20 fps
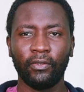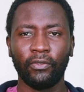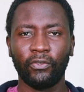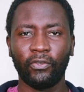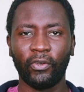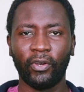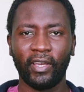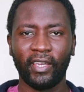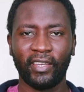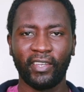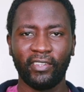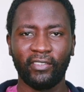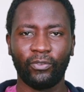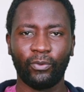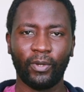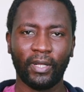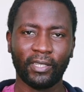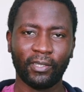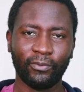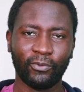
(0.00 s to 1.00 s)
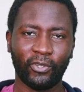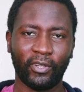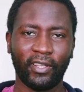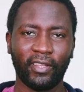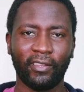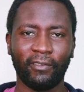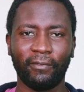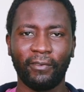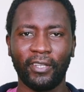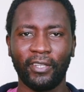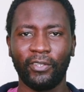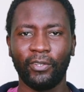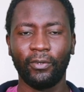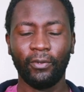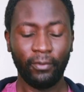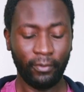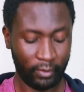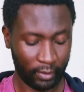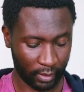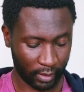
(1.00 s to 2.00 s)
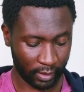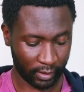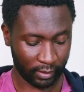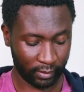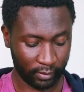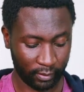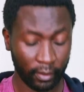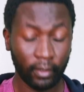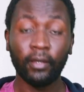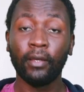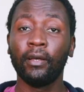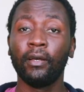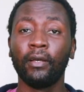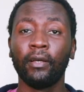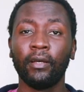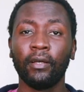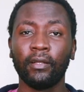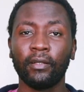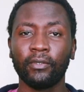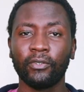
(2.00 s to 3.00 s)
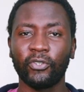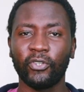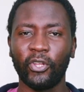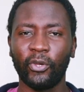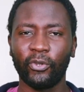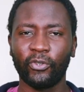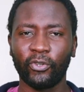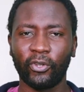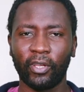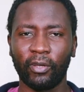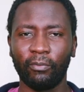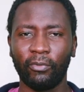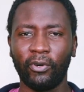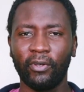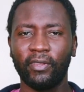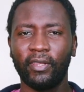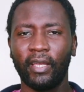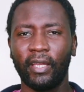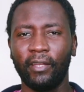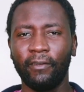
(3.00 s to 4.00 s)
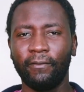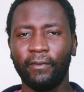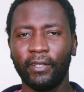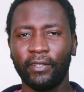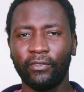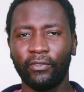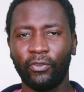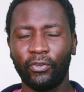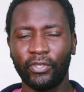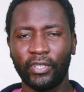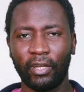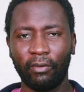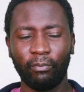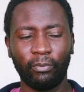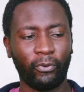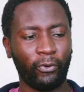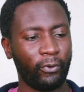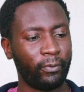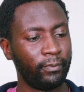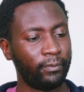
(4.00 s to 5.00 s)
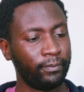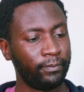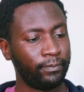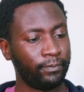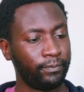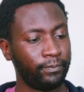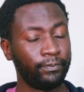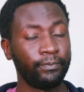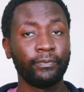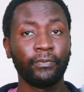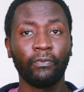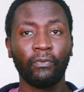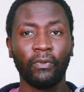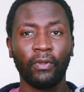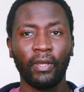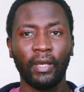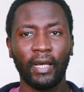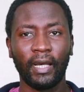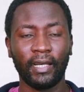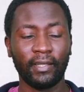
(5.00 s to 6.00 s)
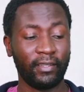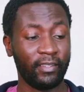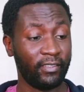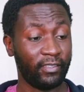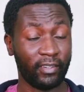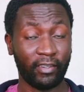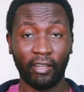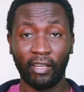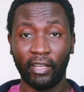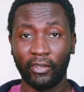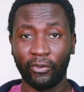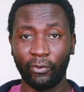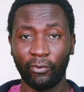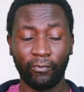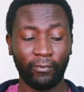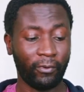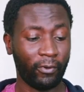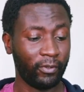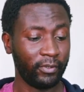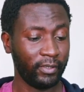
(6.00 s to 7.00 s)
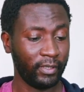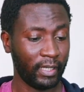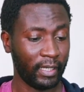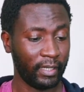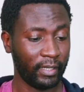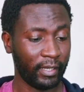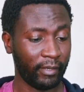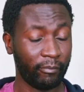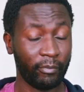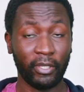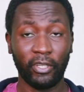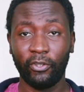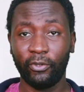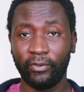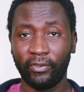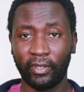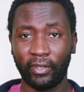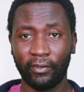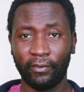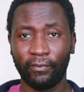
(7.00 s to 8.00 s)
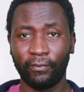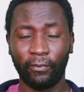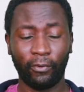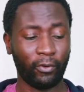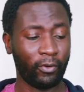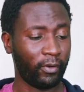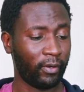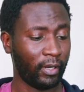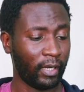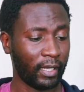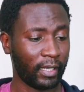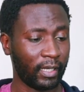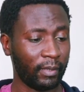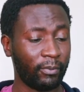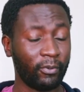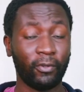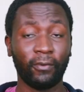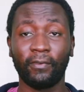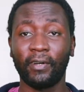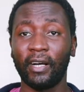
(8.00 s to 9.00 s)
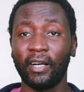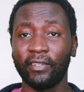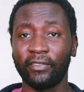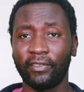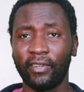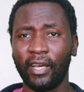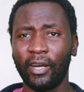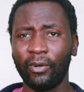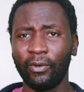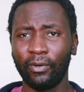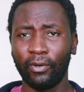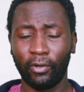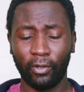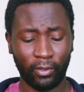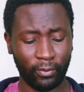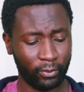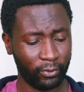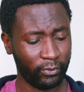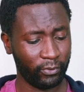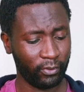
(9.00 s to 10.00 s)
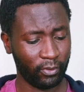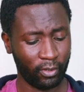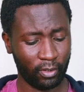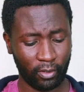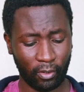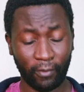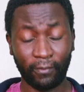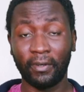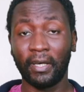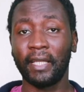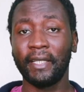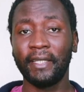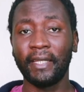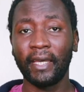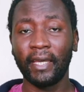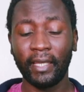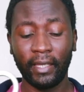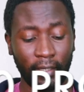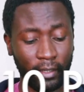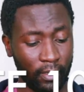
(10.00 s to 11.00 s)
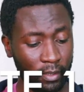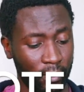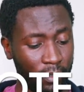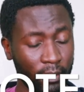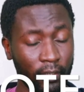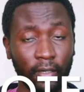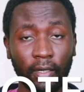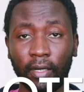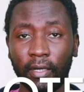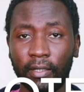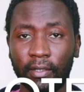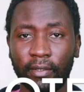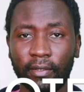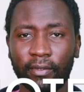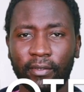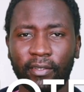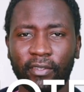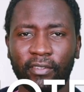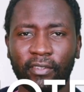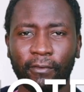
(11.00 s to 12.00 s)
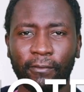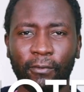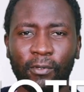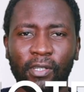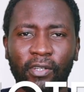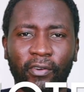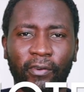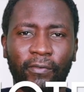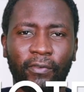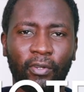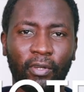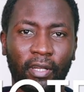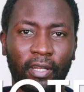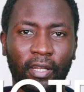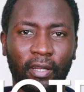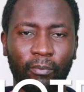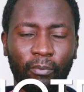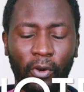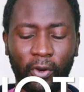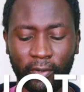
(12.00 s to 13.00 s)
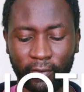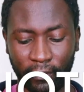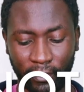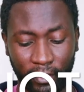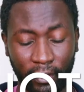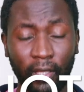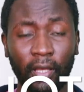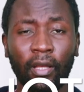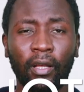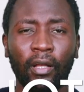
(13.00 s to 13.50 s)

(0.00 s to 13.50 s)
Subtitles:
So hi guys, welcome to another video. Today we're talking about the Infinix NOTE 10 Pro. This is a really good phone and I've been using it for a couple of hours now, almost over a day, and this is a full review and unboxing.